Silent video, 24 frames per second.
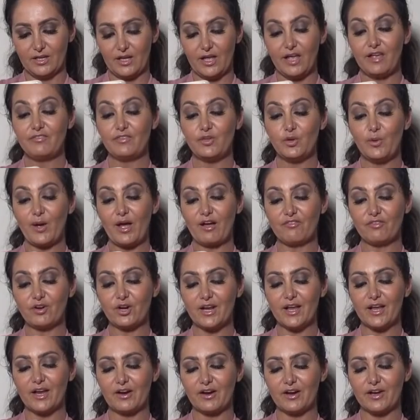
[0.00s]
Have you
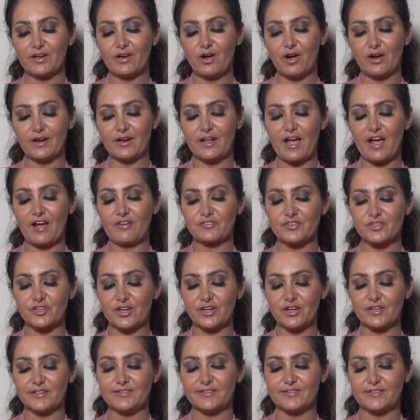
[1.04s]
ever carried on after
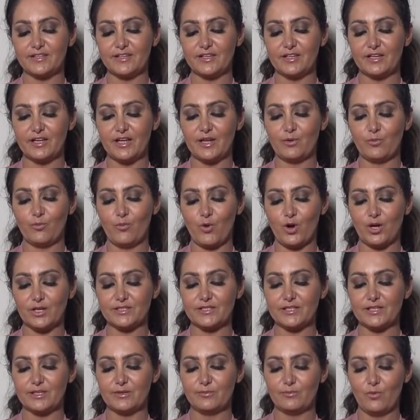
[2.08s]
a scene and
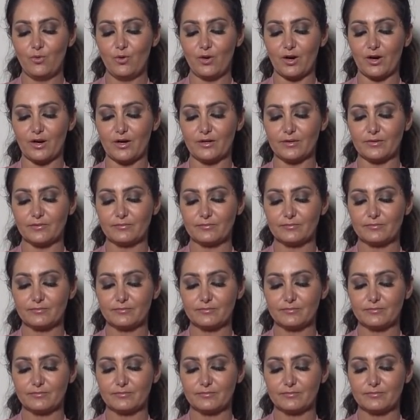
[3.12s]
wanted more?